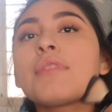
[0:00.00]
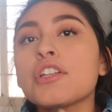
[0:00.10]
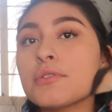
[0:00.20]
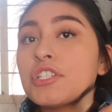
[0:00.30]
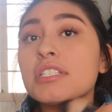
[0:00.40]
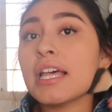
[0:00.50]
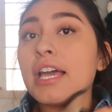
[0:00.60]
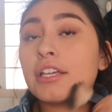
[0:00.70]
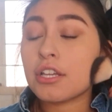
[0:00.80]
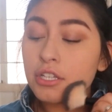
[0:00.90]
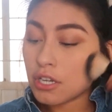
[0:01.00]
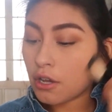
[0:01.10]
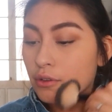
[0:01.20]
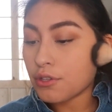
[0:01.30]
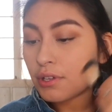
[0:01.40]
They were just like, you
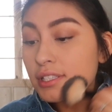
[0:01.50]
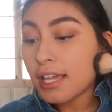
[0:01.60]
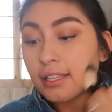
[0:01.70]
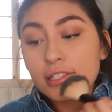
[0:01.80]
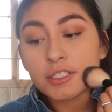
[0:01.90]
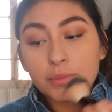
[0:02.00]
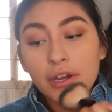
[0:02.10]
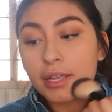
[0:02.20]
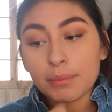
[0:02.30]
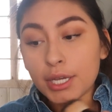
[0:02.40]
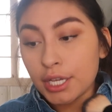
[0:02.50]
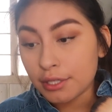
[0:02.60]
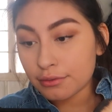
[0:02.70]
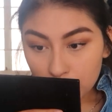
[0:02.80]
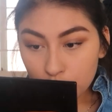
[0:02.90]
know, you can take this break,
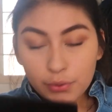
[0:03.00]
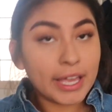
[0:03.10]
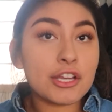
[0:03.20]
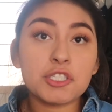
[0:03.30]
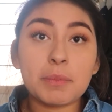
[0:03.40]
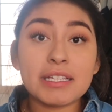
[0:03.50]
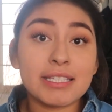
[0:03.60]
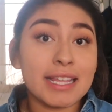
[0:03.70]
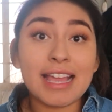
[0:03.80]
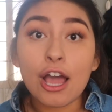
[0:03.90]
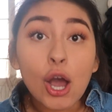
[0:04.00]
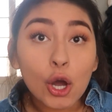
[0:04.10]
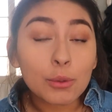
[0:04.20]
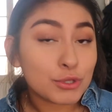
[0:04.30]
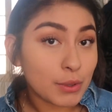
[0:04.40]
but you can't just be sitting at
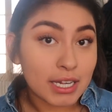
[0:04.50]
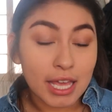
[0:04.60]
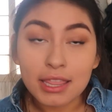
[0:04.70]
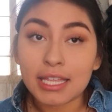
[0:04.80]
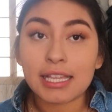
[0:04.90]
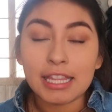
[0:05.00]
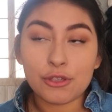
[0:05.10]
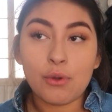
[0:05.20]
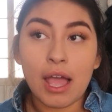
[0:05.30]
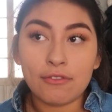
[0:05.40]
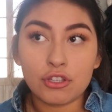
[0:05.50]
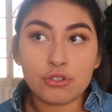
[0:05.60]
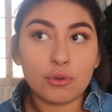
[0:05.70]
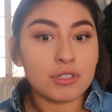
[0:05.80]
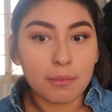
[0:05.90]
home doing nothing. Like, you have to
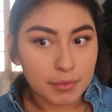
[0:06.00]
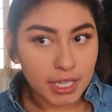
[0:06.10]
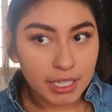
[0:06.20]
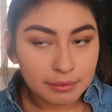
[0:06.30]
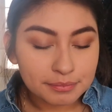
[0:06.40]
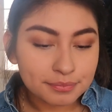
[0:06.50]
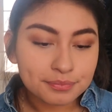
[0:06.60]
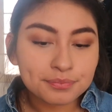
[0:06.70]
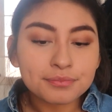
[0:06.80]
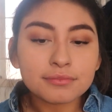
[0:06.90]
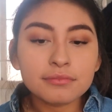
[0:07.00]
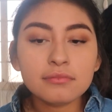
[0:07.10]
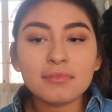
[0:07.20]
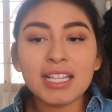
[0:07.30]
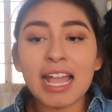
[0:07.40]
do something.
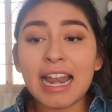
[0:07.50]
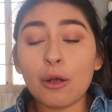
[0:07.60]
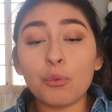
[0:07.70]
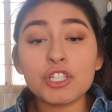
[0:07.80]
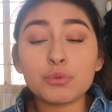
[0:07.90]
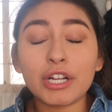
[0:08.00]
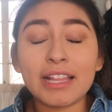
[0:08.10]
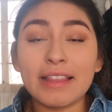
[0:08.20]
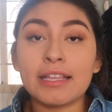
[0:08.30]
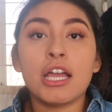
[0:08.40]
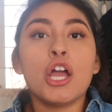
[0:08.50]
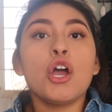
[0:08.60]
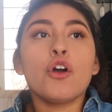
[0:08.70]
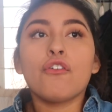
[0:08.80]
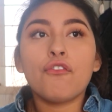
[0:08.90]
And I was working like
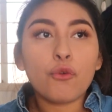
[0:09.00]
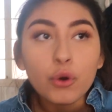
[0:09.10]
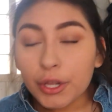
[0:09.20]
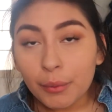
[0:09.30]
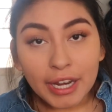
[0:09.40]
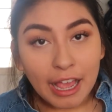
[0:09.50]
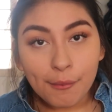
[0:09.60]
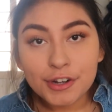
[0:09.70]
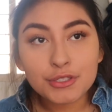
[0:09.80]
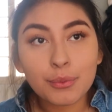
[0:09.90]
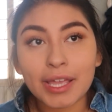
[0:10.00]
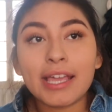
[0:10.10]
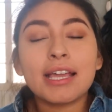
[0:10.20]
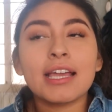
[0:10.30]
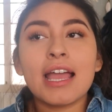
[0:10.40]
41 hours a
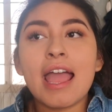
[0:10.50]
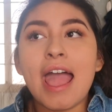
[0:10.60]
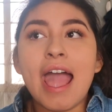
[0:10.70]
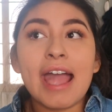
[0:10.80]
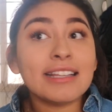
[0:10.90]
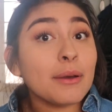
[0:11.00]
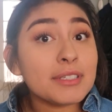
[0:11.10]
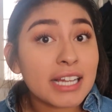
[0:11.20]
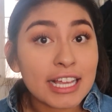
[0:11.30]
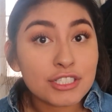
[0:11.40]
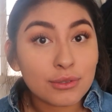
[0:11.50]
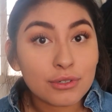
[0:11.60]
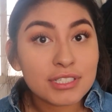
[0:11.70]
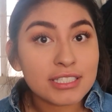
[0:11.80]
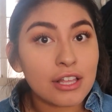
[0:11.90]
week, and I was in high
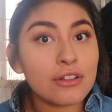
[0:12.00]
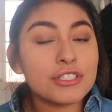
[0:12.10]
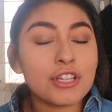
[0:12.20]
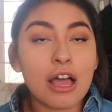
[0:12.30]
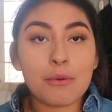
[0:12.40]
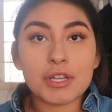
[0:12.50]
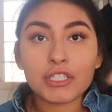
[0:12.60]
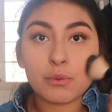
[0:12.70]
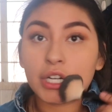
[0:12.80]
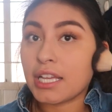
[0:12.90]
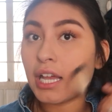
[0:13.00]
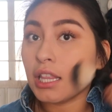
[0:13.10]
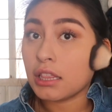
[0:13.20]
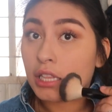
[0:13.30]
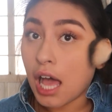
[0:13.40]
school still, so I was working
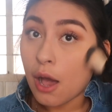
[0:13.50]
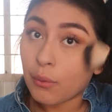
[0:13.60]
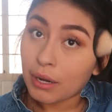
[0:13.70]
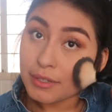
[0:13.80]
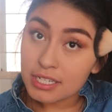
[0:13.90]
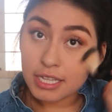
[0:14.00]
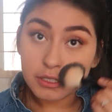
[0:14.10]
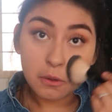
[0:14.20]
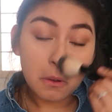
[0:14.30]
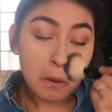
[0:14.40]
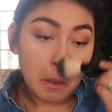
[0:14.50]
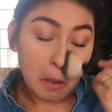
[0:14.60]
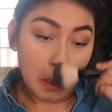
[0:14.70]
a lot when I was in high school.